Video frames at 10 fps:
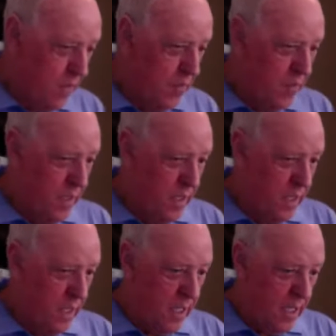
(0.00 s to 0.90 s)

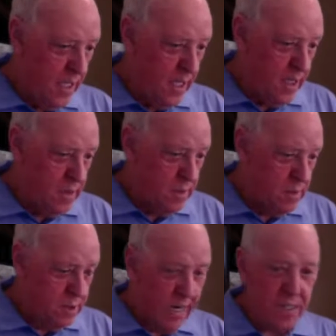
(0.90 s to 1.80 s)
the
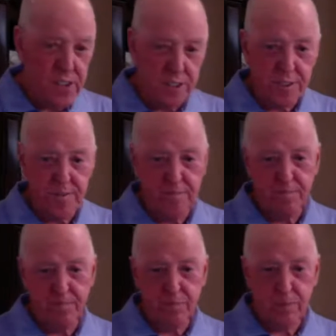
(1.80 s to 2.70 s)
strategies.
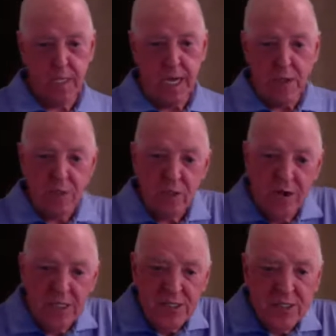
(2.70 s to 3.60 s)
How do you
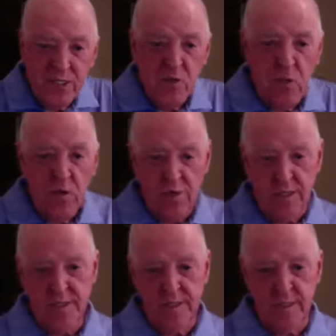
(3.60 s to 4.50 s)
actually do all
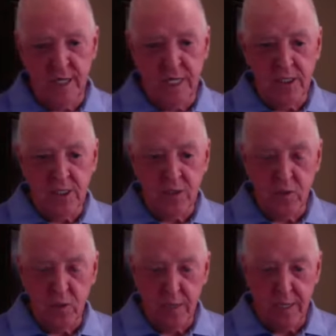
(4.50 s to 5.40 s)
this? You can't just
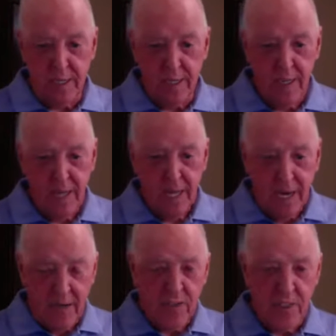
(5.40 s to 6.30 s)
talk about it.
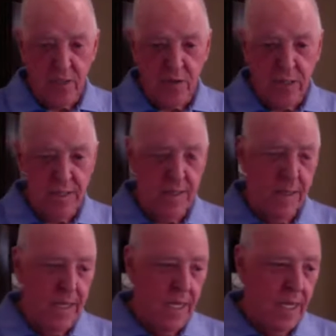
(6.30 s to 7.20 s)
How do you do it?
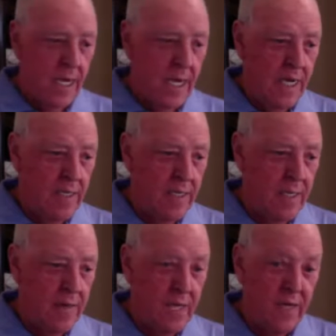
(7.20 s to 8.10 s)
And
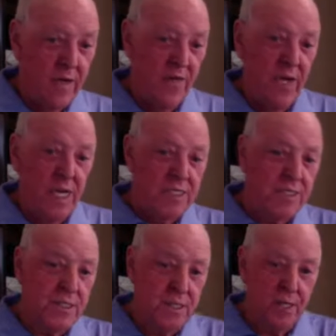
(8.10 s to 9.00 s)
then you get the
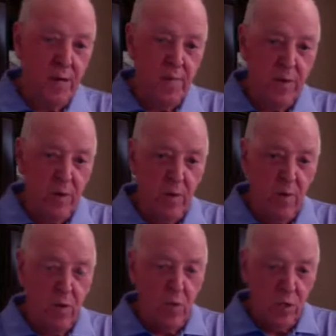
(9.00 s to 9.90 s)
lessons that come from it.
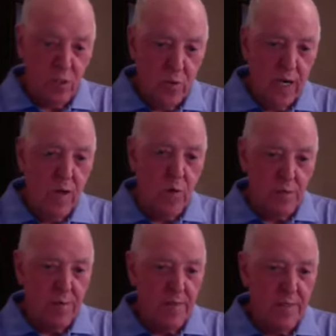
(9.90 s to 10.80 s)
What worked well,
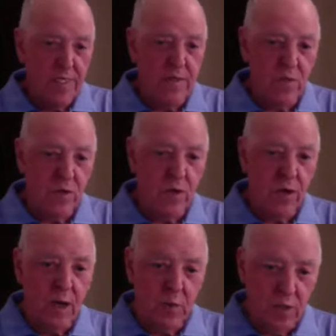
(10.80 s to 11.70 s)
what maybe didn't work
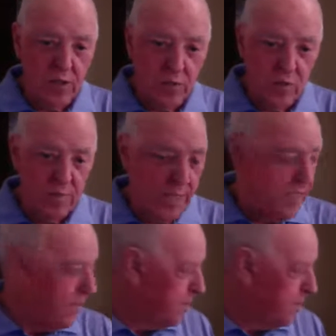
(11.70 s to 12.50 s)
well, what could work better,